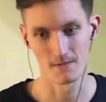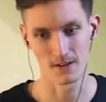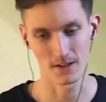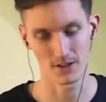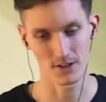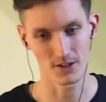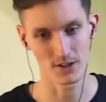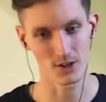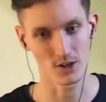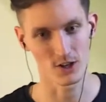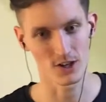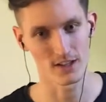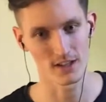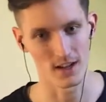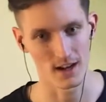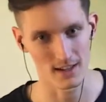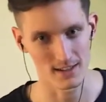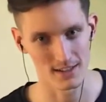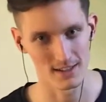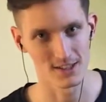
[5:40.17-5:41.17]
Whether you're
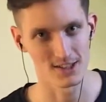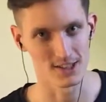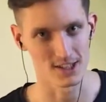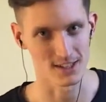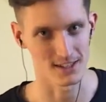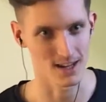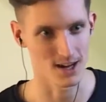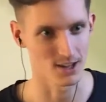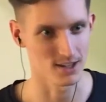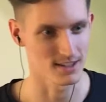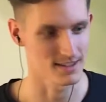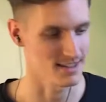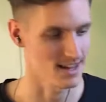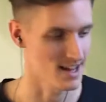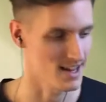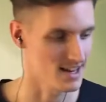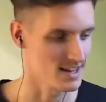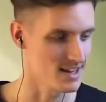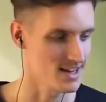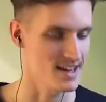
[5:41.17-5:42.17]
not, check out the
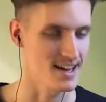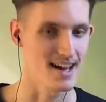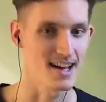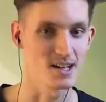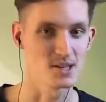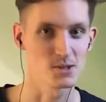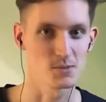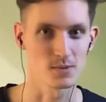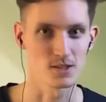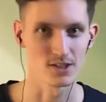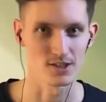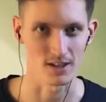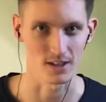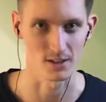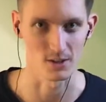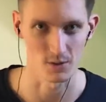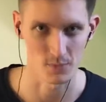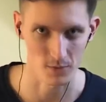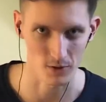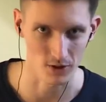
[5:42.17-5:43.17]
10-day hand speed
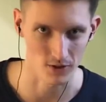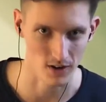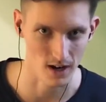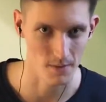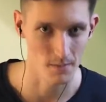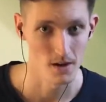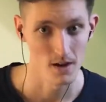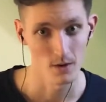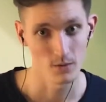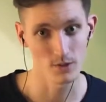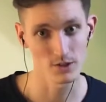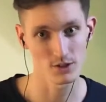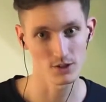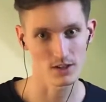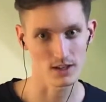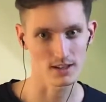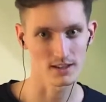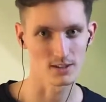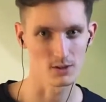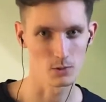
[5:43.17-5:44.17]
challenge program, which you
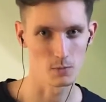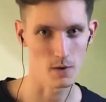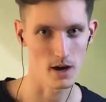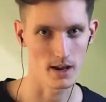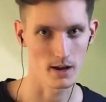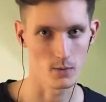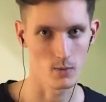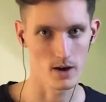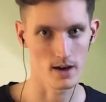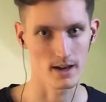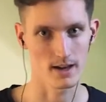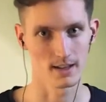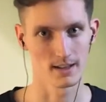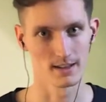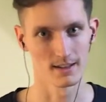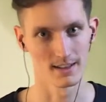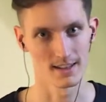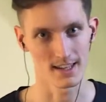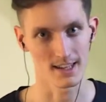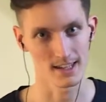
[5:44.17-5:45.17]
can do, by the way,
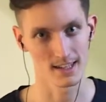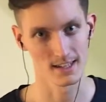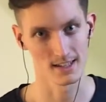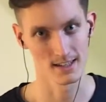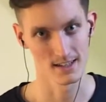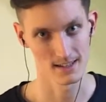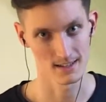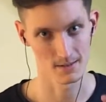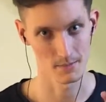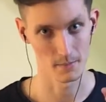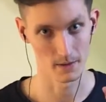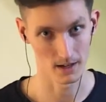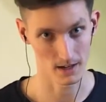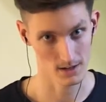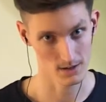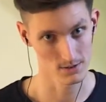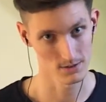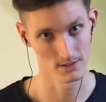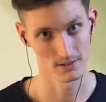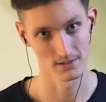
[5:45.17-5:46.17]
in the link
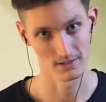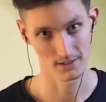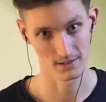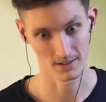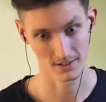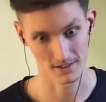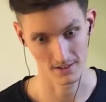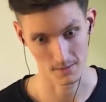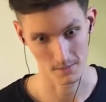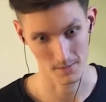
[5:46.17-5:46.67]
below or